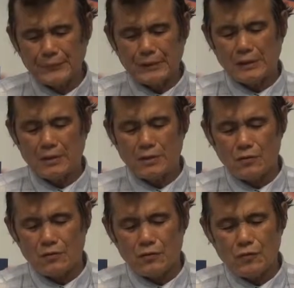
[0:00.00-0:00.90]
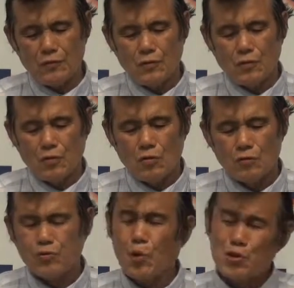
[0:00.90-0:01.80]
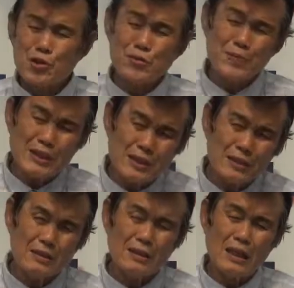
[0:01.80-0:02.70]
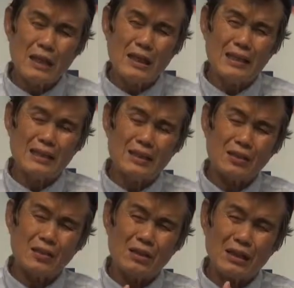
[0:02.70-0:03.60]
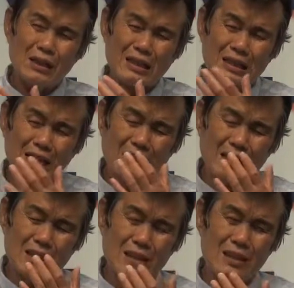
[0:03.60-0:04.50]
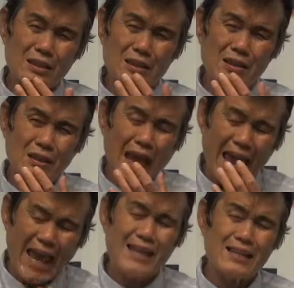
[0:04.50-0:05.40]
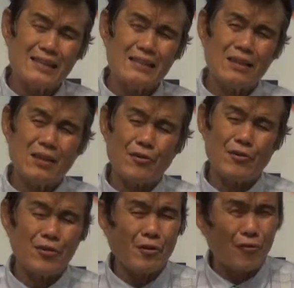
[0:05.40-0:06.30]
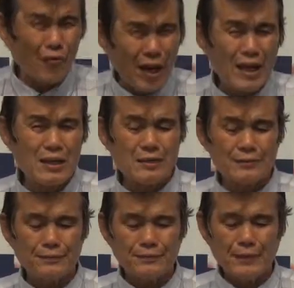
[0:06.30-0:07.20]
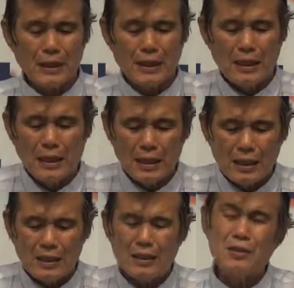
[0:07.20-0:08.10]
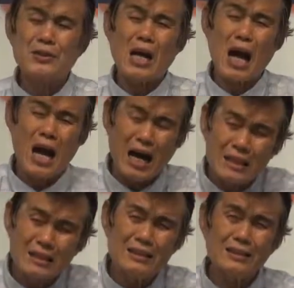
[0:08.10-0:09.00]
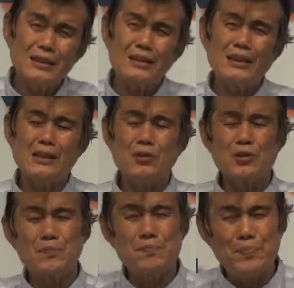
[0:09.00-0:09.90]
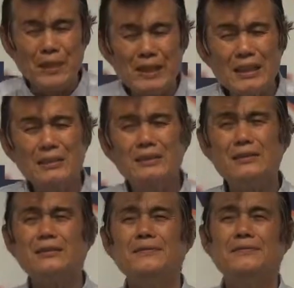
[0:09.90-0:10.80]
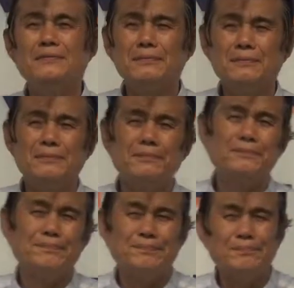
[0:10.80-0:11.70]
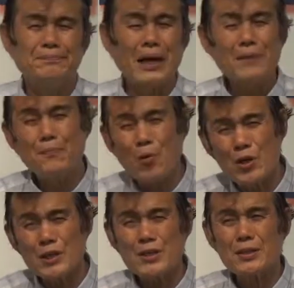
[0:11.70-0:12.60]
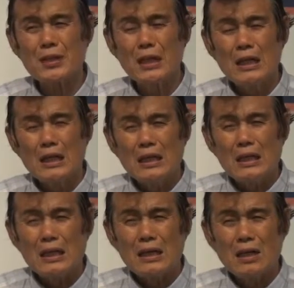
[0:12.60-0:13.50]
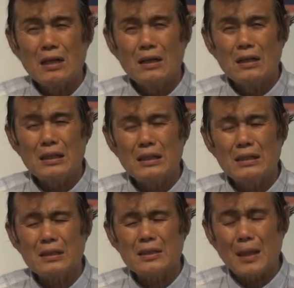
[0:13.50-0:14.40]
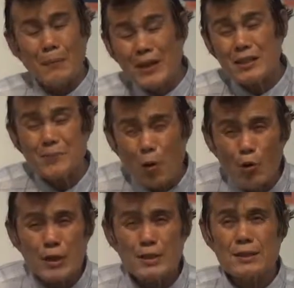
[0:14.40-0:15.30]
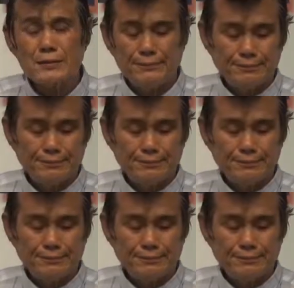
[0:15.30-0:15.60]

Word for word: you know, frost beaten in, in the hand, the rail, He was hungry, he was beaten by police, eh, the Japanese police.